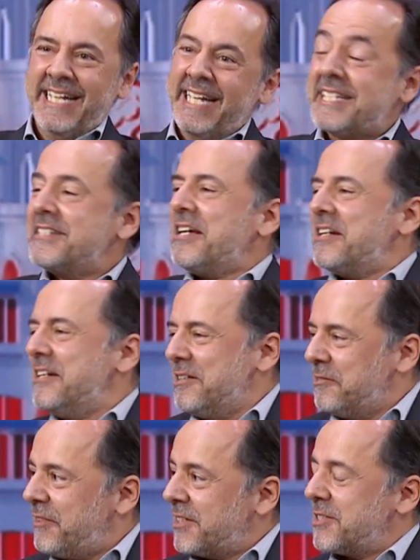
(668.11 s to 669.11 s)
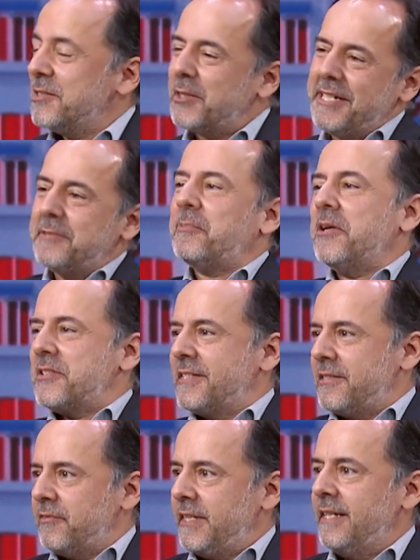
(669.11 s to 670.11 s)
It's not an infection. Look at it
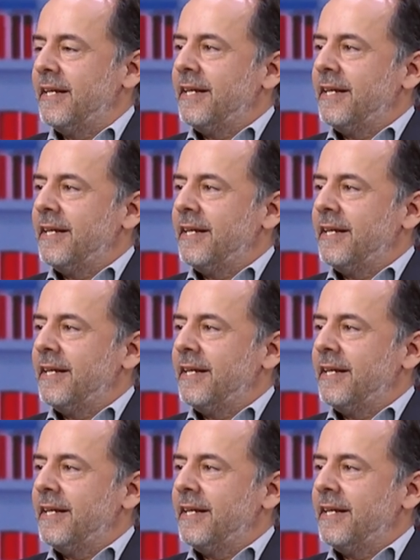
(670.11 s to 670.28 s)
positively.